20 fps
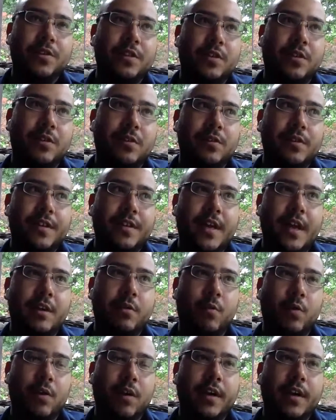internally that are
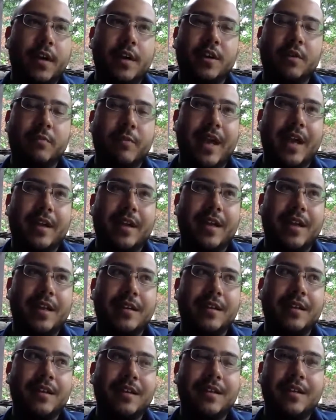working on your back
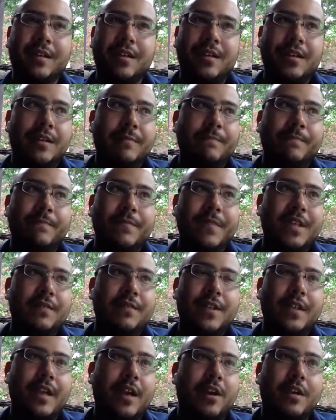end,
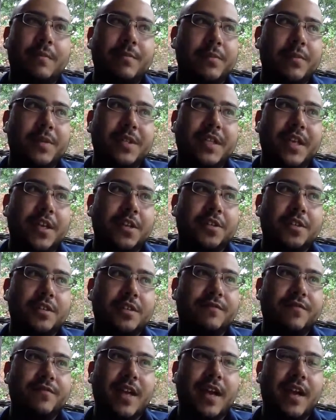even their implementations
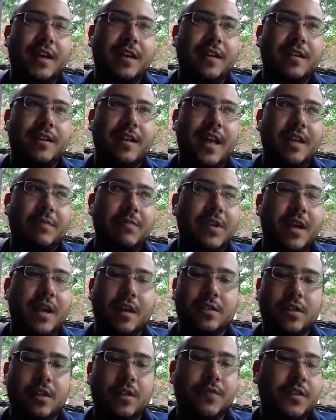of that API
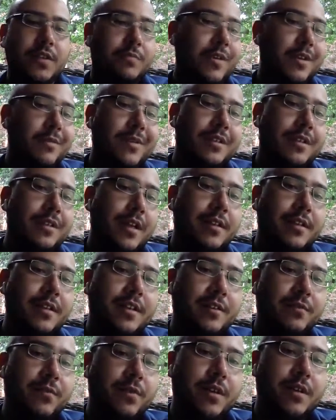service might be slightly
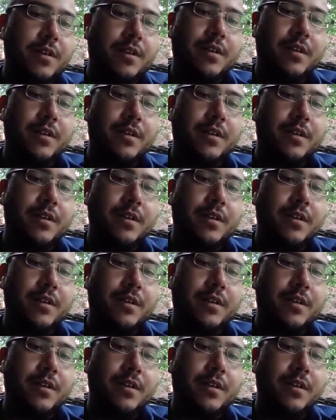different.